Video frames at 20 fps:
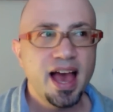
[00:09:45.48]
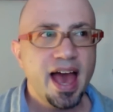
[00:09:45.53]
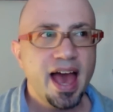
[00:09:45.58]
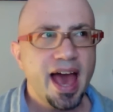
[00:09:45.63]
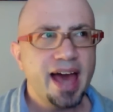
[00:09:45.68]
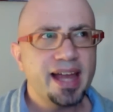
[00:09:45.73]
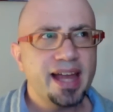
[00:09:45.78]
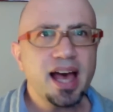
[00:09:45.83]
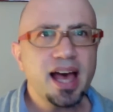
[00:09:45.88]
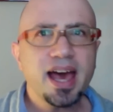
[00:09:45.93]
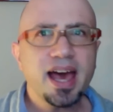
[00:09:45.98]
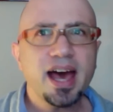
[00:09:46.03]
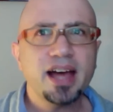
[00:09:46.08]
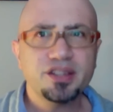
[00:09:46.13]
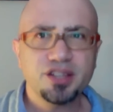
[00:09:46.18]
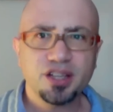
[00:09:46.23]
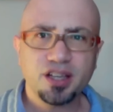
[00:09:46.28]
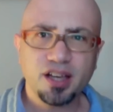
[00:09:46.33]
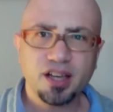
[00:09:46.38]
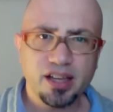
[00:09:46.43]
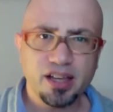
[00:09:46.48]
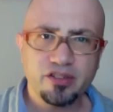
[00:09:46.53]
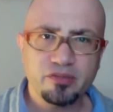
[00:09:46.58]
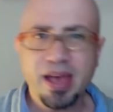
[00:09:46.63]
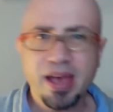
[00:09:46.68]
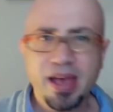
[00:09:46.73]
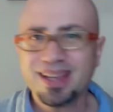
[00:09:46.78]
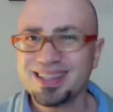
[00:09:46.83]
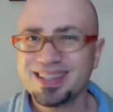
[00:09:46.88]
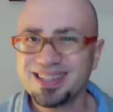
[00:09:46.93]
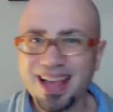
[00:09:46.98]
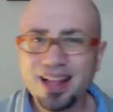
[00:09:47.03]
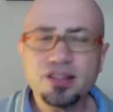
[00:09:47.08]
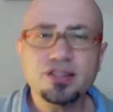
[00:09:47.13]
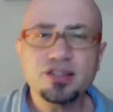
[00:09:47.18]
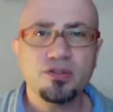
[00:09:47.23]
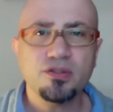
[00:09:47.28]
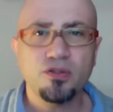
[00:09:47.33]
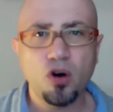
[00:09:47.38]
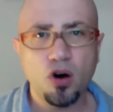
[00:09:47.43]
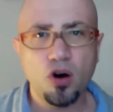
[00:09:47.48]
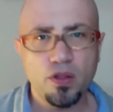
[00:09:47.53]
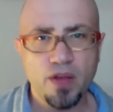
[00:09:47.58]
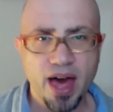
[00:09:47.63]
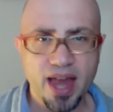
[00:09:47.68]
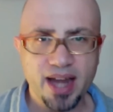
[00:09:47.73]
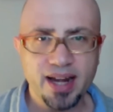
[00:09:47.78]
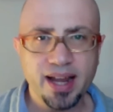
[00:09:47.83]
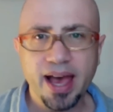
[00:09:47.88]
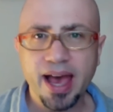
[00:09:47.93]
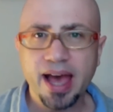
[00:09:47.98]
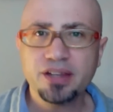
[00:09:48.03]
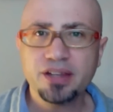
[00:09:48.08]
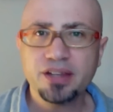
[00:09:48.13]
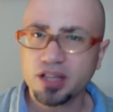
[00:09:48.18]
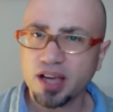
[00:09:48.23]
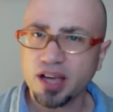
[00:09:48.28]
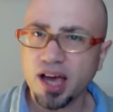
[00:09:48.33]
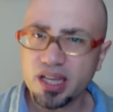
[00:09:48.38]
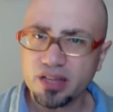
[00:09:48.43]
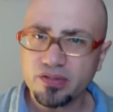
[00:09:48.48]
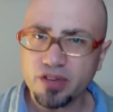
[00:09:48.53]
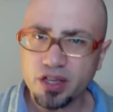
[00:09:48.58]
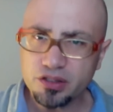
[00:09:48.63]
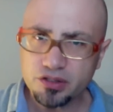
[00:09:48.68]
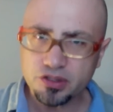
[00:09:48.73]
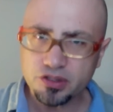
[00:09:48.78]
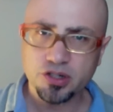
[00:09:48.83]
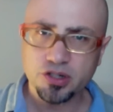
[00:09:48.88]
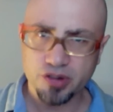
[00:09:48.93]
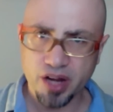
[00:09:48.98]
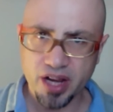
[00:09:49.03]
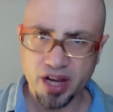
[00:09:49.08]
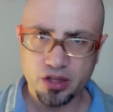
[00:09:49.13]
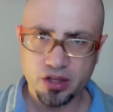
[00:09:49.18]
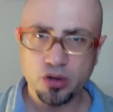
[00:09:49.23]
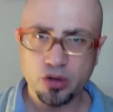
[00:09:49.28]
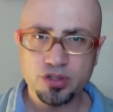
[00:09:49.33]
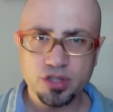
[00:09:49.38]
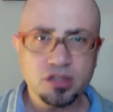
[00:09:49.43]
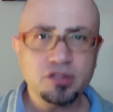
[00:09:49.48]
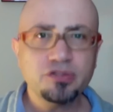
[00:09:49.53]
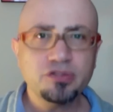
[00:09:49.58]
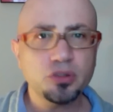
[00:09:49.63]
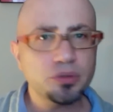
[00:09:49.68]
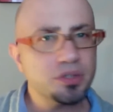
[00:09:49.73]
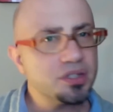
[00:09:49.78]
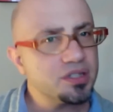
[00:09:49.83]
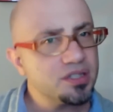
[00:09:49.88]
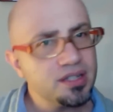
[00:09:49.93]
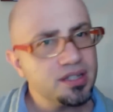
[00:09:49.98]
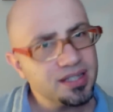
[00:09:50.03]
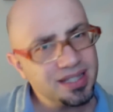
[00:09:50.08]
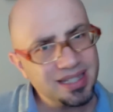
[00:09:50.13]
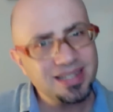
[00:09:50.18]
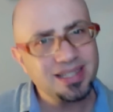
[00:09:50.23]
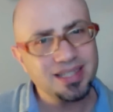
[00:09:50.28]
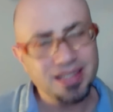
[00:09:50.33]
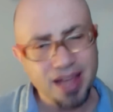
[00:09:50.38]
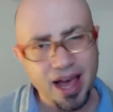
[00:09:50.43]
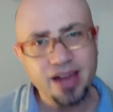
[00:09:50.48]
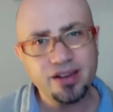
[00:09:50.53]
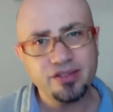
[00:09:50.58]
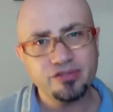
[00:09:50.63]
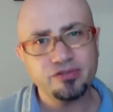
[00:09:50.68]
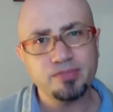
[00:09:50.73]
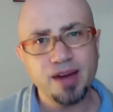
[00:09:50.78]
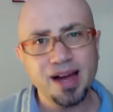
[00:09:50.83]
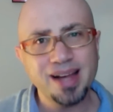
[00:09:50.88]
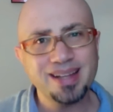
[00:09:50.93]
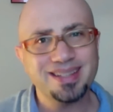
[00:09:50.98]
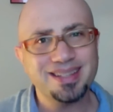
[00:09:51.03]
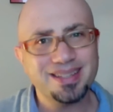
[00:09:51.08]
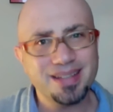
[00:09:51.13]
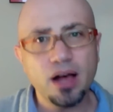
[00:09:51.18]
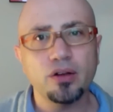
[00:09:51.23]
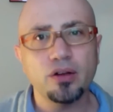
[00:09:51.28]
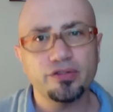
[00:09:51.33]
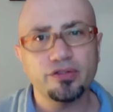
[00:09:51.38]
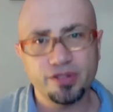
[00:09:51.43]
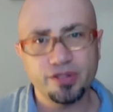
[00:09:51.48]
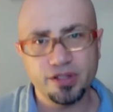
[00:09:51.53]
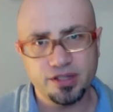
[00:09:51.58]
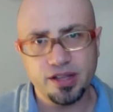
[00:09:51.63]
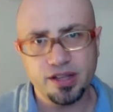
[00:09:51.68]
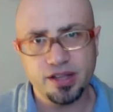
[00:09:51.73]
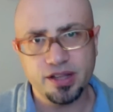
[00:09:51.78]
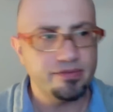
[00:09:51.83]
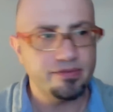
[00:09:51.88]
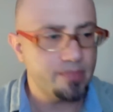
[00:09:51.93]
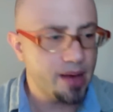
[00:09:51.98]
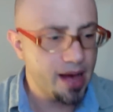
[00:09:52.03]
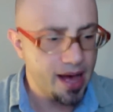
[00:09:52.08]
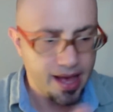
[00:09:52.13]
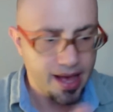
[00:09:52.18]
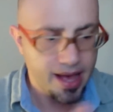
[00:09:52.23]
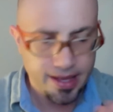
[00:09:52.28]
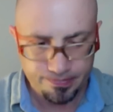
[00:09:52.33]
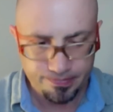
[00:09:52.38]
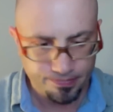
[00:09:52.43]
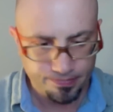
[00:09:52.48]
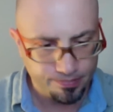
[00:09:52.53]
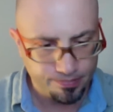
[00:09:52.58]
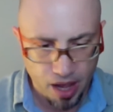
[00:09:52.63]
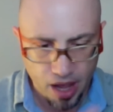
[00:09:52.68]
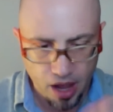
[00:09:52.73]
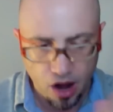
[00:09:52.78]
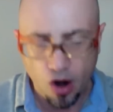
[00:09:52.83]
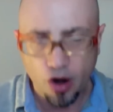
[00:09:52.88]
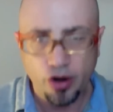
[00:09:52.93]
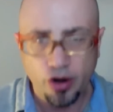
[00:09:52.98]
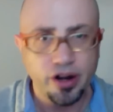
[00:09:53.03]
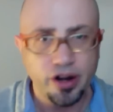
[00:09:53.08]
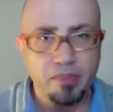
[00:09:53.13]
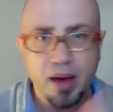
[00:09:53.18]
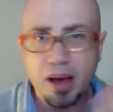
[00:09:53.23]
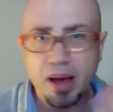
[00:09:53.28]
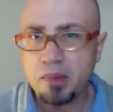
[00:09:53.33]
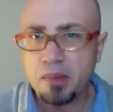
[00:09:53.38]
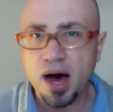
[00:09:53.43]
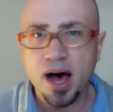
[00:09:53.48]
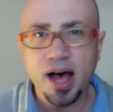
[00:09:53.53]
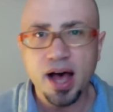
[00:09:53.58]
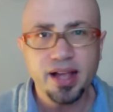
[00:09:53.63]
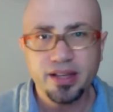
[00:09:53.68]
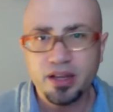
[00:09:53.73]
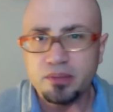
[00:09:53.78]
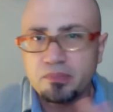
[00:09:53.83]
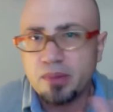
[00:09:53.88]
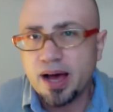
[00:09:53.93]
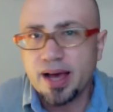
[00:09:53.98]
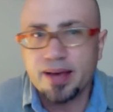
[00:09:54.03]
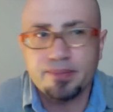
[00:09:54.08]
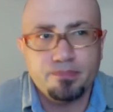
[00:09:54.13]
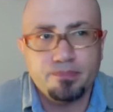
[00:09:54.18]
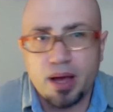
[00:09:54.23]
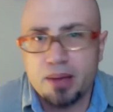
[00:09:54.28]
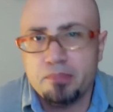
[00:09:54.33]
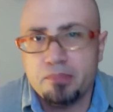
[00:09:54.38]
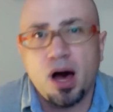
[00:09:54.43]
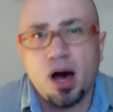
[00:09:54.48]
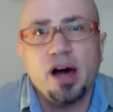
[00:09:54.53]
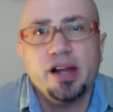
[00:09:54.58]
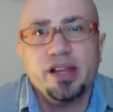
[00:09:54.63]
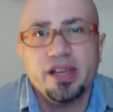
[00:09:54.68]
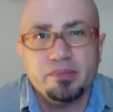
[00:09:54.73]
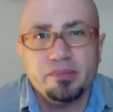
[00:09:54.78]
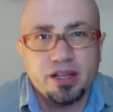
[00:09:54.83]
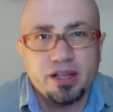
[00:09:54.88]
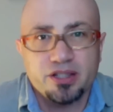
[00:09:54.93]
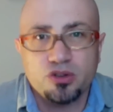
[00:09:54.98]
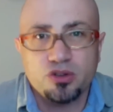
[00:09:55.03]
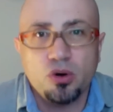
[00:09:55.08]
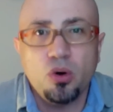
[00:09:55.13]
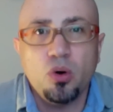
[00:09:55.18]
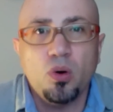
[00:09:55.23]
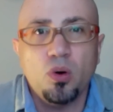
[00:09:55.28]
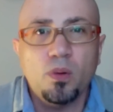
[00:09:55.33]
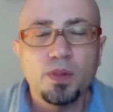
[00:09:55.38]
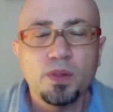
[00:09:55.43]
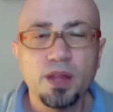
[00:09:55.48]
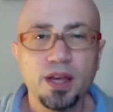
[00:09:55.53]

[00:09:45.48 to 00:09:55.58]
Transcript: And I had to kind of make sense of all that, and I had to kind of integrate those influences inside of myself, inside of my heart and my mind and my body and my soul.